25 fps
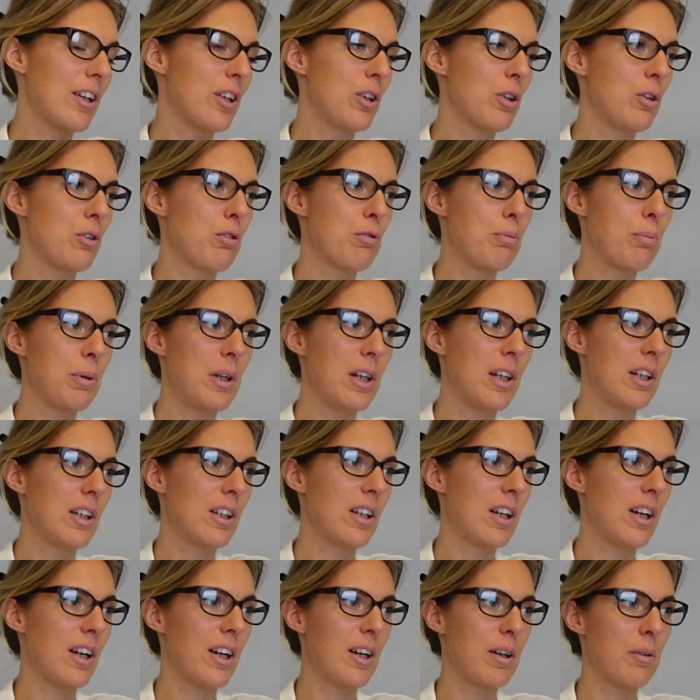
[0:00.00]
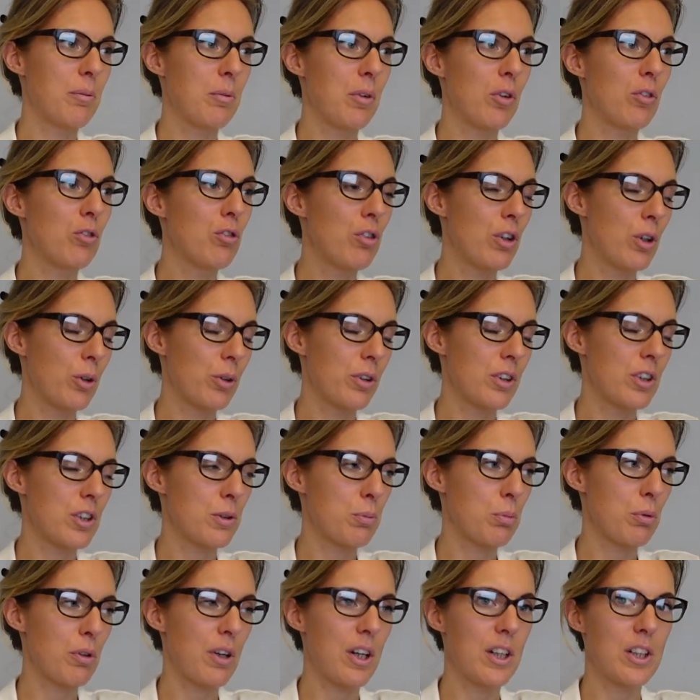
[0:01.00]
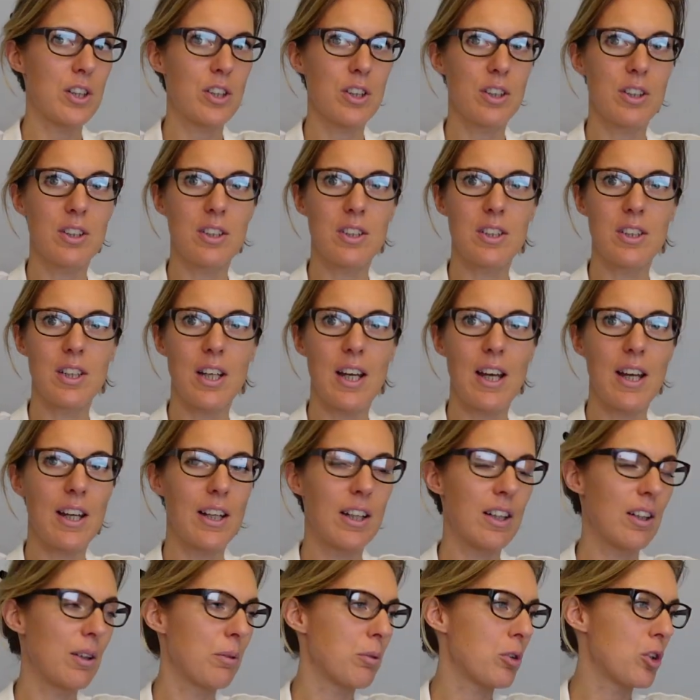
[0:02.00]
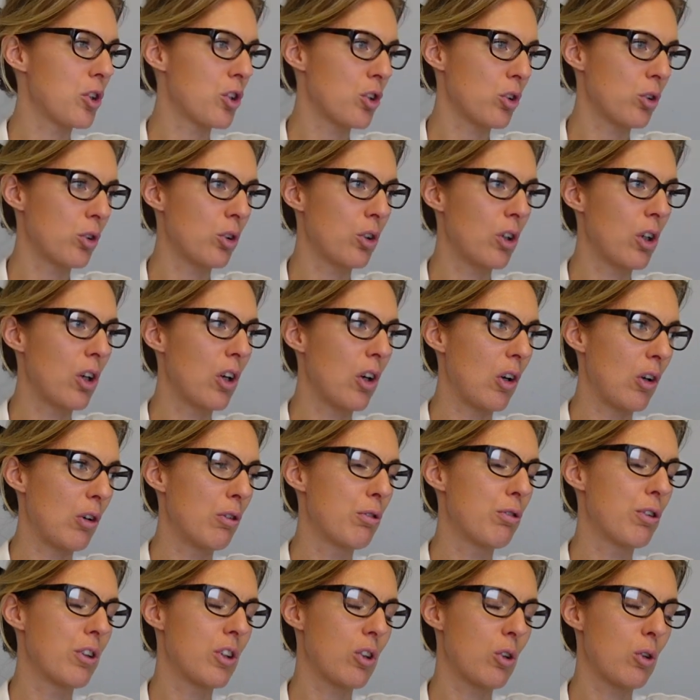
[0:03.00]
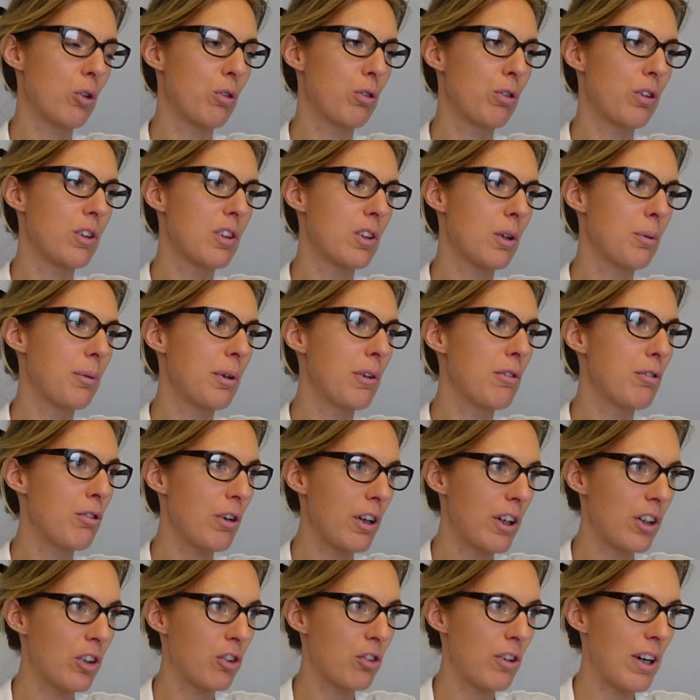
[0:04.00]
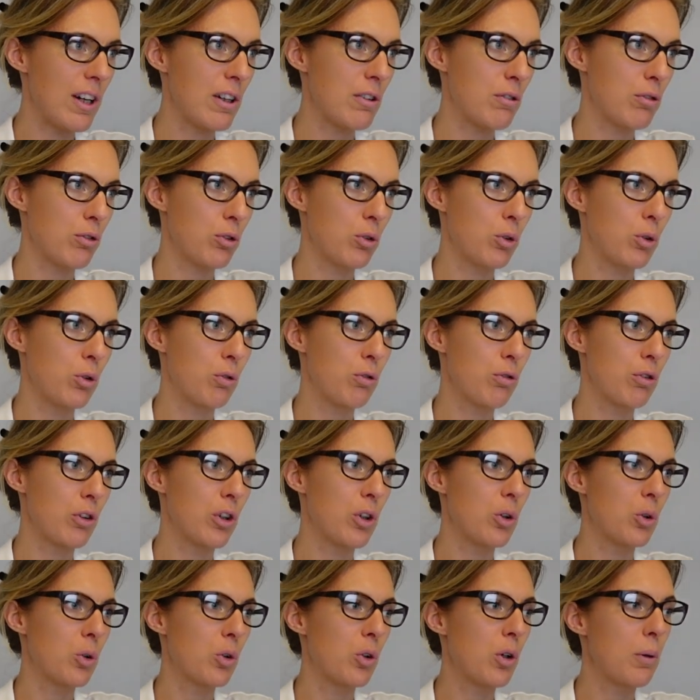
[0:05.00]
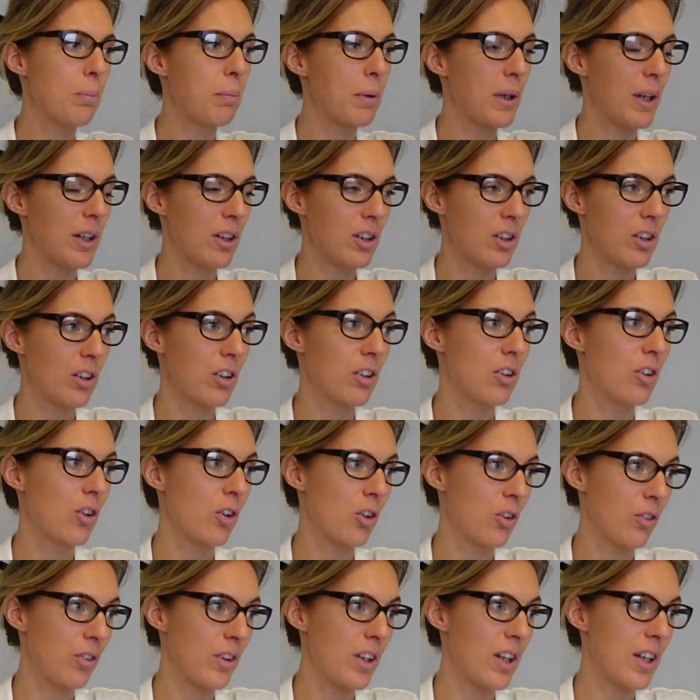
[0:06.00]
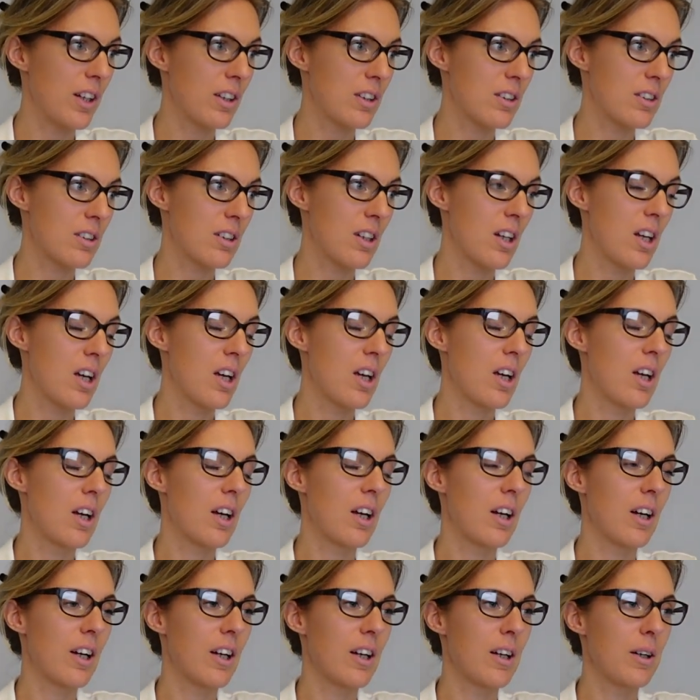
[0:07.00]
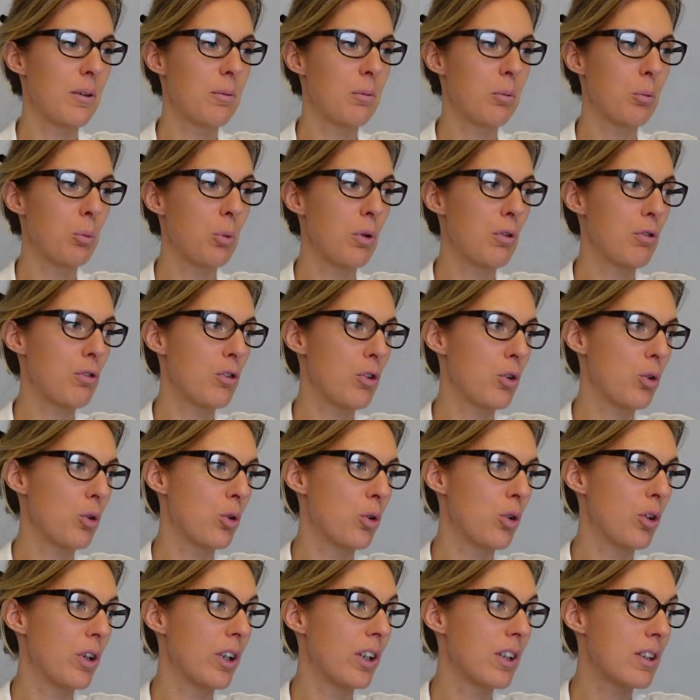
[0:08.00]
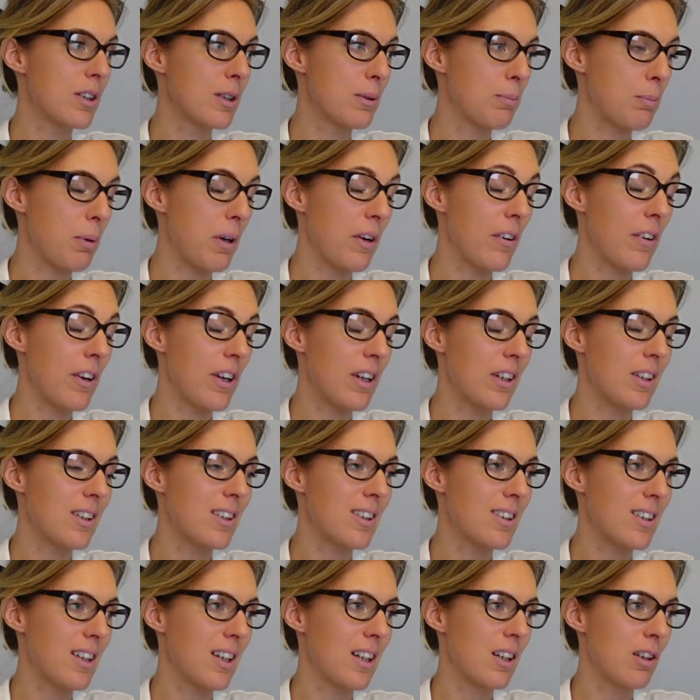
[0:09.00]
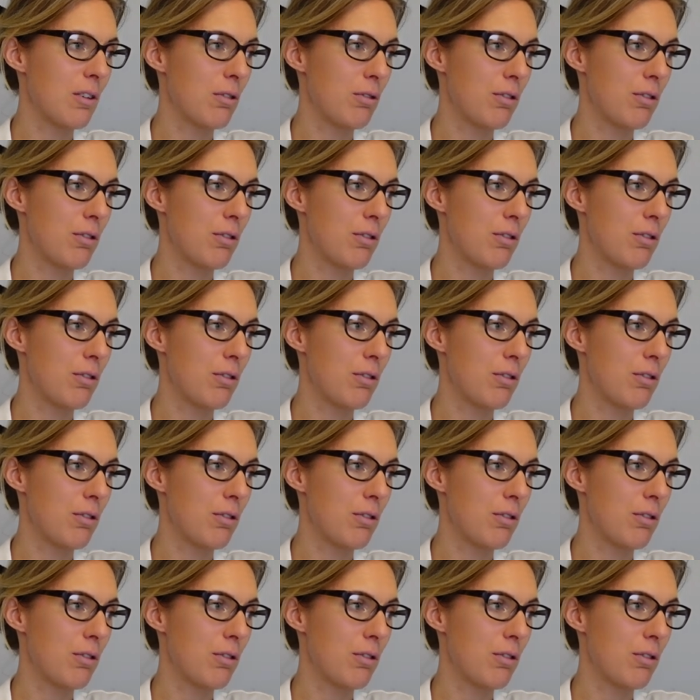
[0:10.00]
You've been a real inspiration today, and I'm sure a lot of photographers are going to be very grateful for your opinion on this, with your experience in the